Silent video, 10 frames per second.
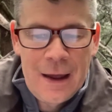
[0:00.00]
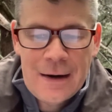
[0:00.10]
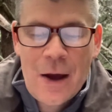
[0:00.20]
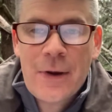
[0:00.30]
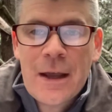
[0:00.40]

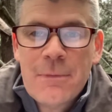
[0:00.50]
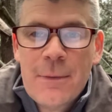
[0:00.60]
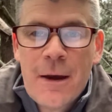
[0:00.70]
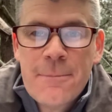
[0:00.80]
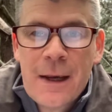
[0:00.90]
Now again,
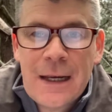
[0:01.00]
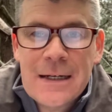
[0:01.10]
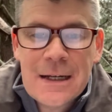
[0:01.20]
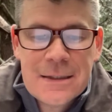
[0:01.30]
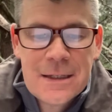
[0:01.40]
maybe I'm picking
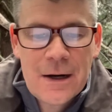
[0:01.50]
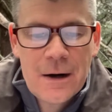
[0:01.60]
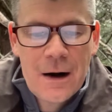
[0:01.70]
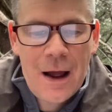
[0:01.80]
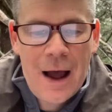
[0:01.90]
nits
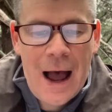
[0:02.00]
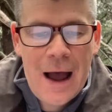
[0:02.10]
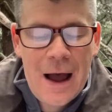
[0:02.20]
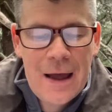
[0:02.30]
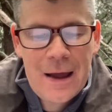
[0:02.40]
here.
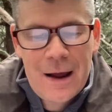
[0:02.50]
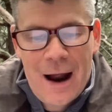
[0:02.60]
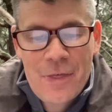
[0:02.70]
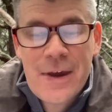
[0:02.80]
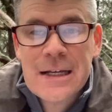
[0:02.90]

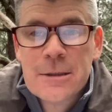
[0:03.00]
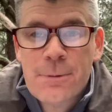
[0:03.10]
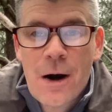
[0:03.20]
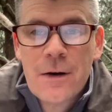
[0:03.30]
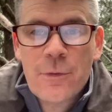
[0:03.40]
I think it's
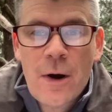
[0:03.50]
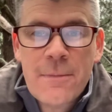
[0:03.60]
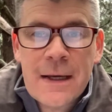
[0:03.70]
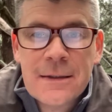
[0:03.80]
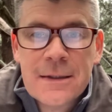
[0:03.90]
part of what
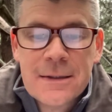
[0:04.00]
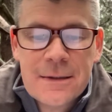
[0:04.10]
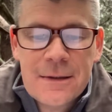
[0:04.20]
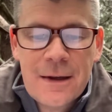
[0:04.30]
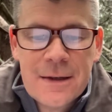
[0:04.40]
makes
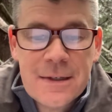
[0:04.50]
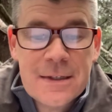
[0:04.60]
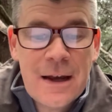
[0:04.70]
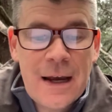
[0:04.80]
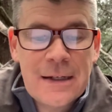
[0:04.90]
a
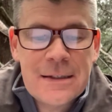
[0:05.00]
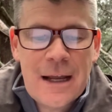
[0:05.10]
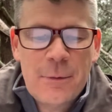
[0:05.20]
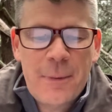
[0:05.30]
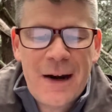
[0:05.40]
society
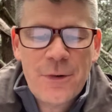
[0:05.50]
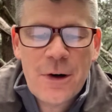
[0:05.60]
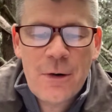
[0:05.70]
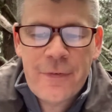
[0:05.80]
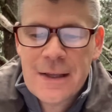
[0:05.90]
stable, but I don't
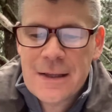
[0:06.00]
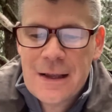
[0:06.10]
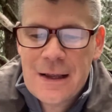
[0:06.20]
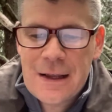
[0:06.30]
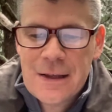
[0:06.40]
know if it
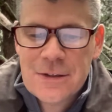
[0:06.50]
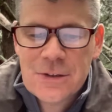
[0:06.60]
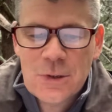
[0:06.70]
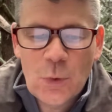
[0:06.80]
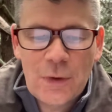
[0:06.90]

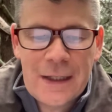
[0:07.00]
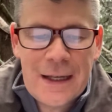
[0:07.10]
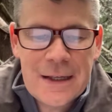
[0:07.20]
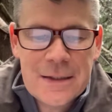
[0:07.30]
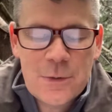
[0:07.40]
solely
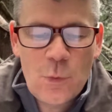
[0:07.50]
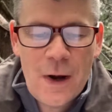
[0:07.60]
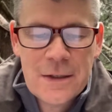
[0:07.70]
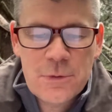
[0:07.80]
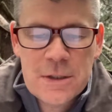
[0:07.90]
is
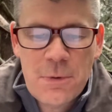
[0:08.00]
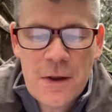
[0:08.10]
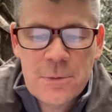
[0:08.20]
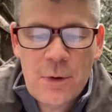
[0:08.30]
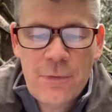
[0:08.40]
what's
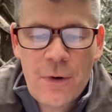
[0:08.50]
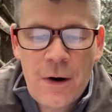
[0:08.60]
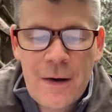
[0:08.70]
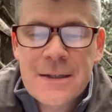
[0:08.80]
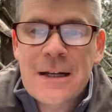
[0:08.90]
responsible
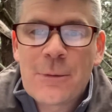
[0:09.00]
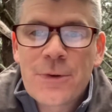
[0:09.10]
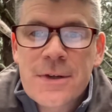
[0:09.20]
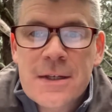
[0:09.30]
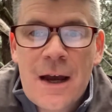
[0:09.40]
for a stable
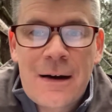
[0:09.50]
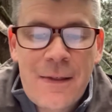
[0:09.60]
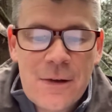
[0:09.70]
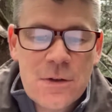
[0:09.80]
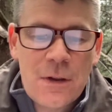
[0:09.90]
society. I
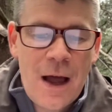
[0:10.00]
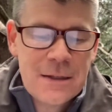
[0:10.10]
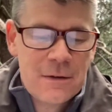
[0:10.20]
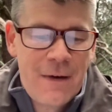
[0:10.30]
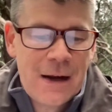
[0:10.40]
think there's
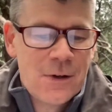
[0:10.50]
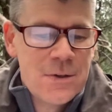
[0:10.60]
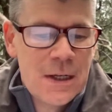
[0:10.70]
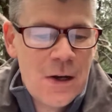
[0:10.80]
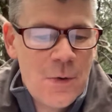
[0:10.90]
lots of
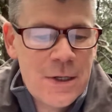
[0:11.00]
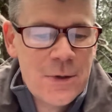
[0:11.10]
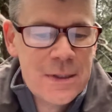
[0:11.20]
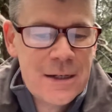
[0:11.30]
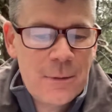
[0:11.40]
factors that go
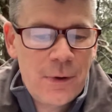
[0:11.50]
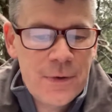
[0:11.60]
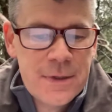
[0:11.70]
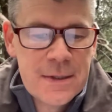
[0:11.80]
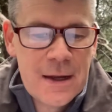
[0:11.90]
into a stable
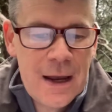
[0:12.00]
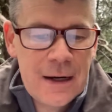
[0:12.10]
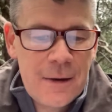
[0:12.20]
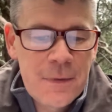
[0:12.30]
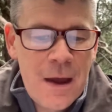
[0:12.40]

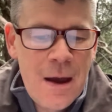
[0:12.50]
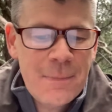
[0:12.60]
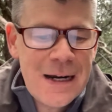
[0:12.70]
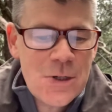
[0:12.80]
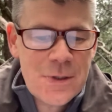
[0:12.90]
society.
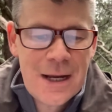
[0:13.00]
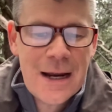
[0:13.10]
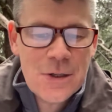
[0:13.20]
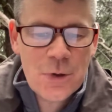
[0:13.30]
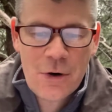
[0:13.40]
But I do
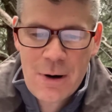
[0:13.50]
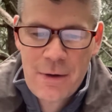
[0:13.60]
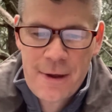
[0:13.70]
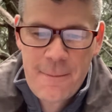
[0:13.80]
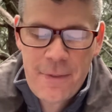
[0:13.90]
tend to agree
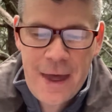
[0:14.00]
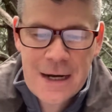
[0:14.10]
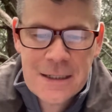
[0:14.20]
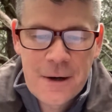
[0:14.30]
with him that